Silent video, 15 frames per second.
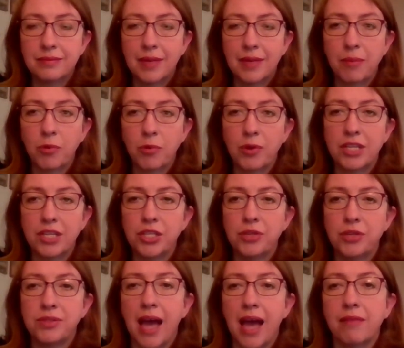I'm going to
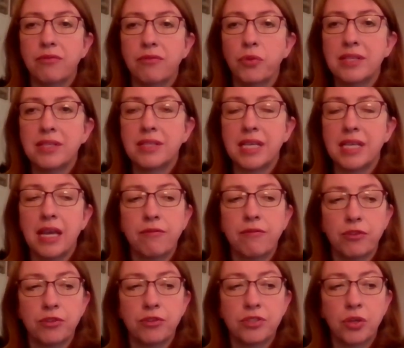choose how to voice the
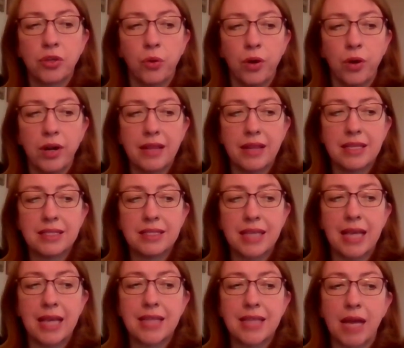first chord. In this
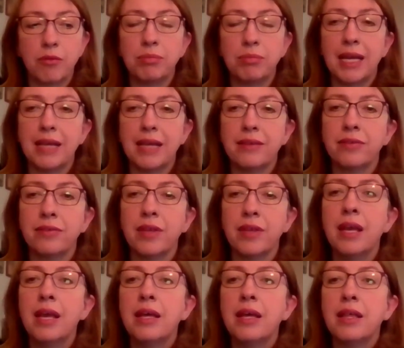case, I will place
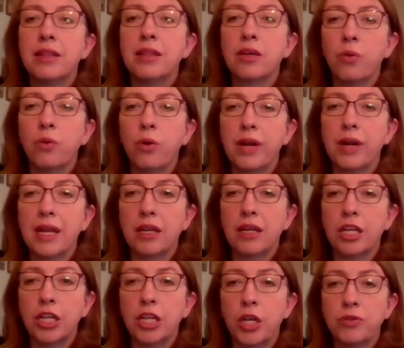the chord
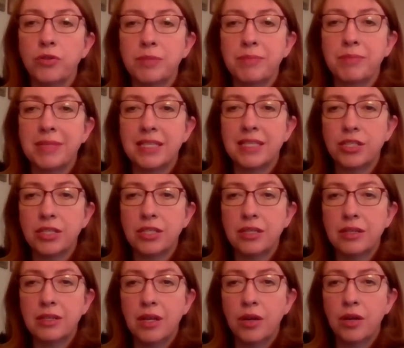in closed
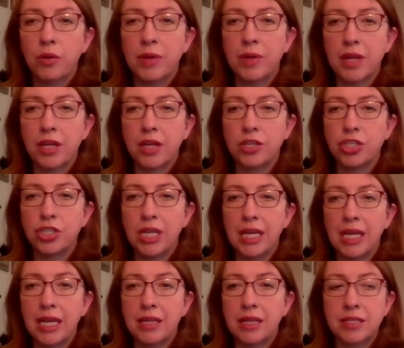position with a
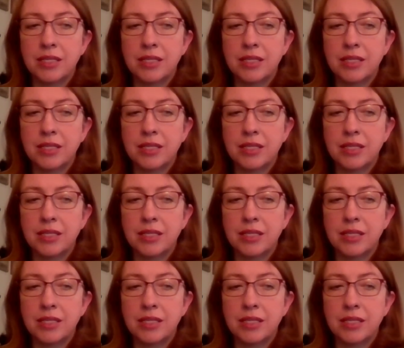G in the